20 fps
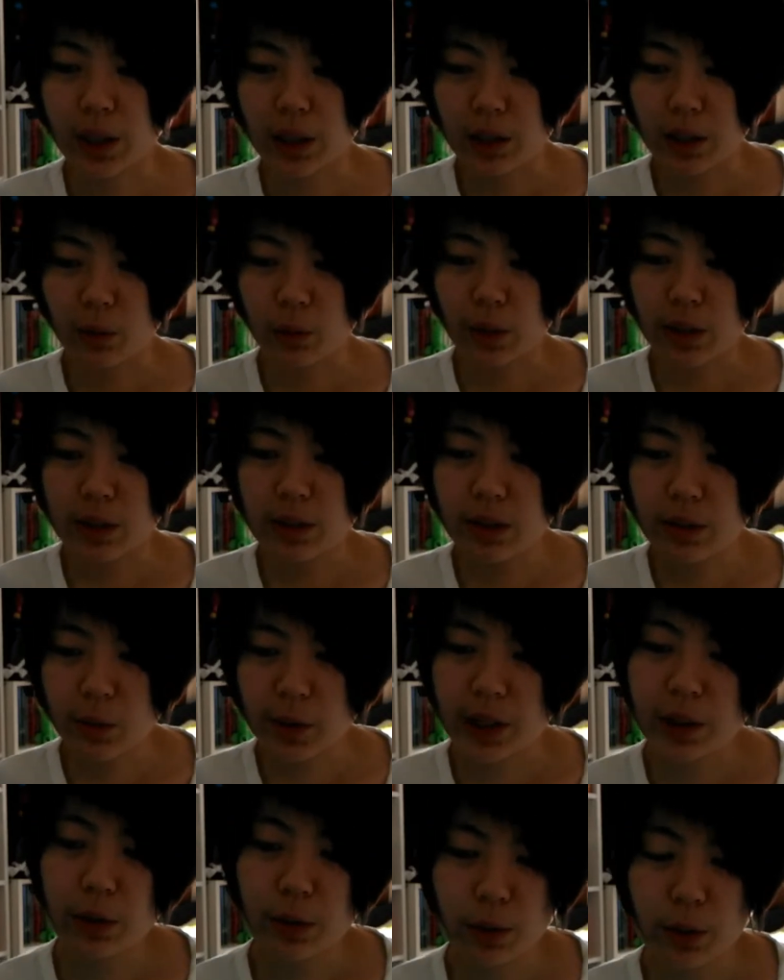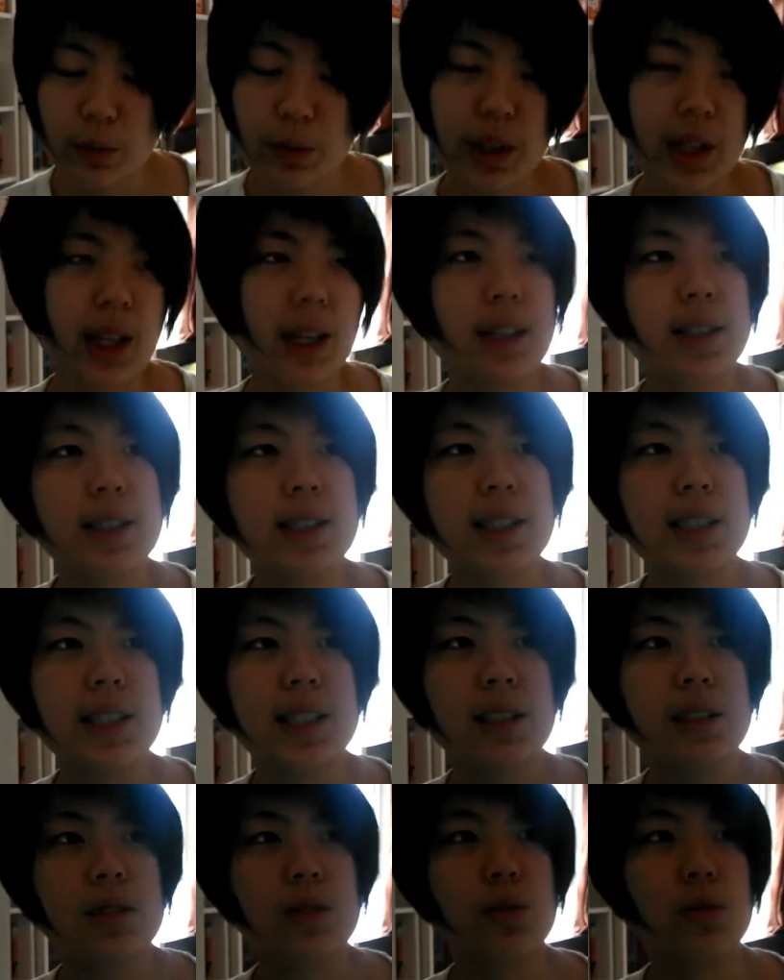go through things
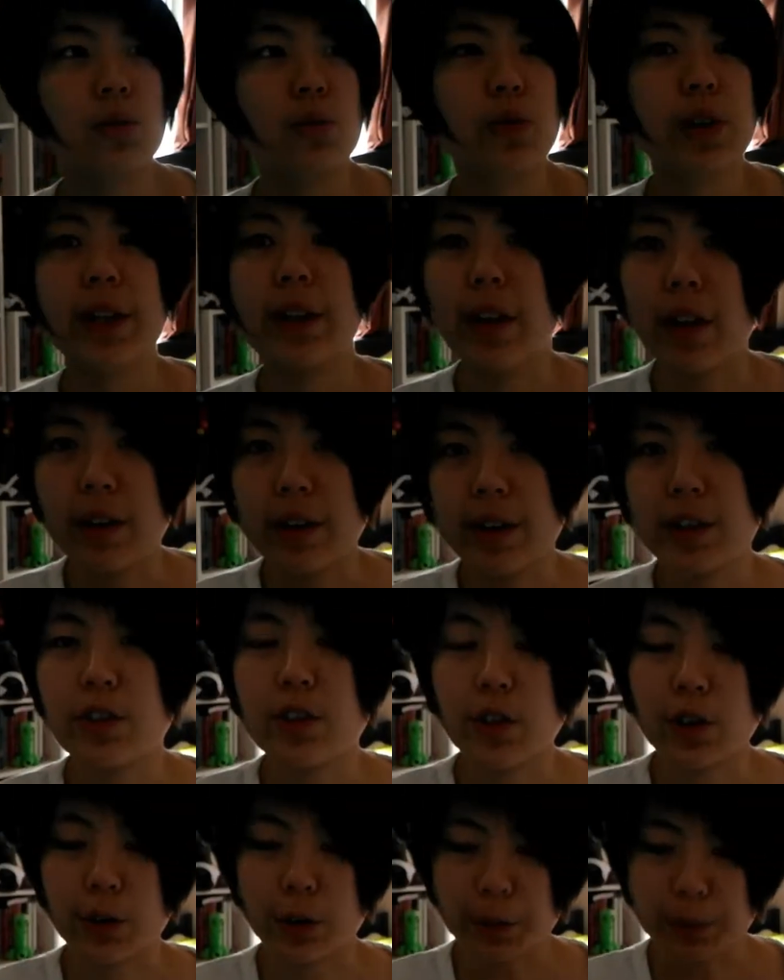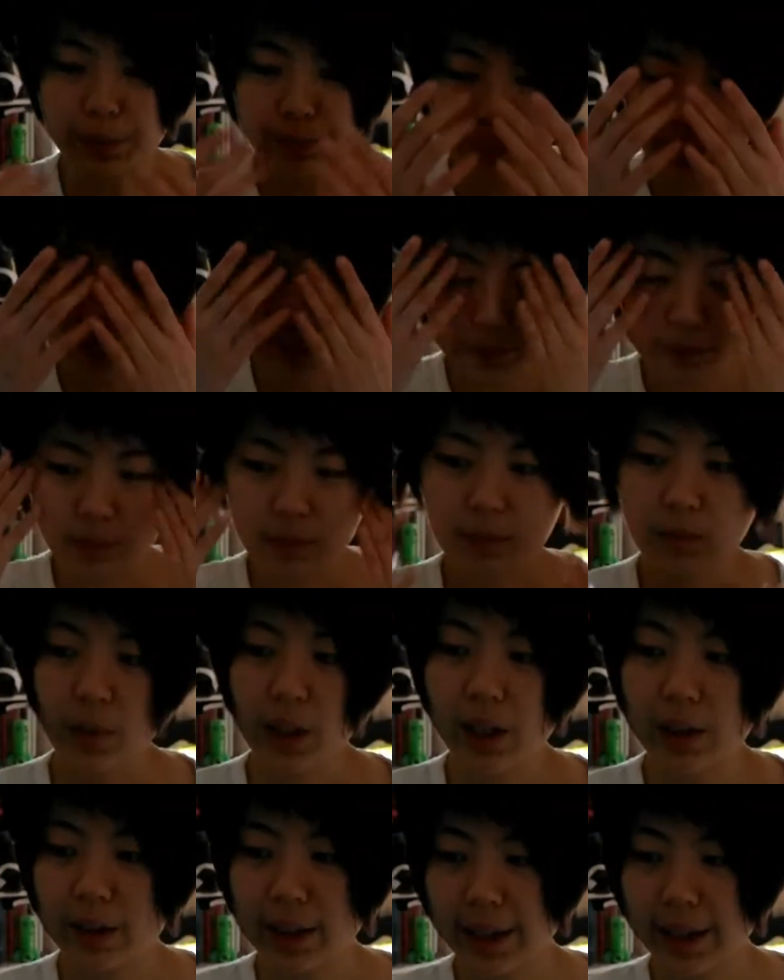regarding to, like,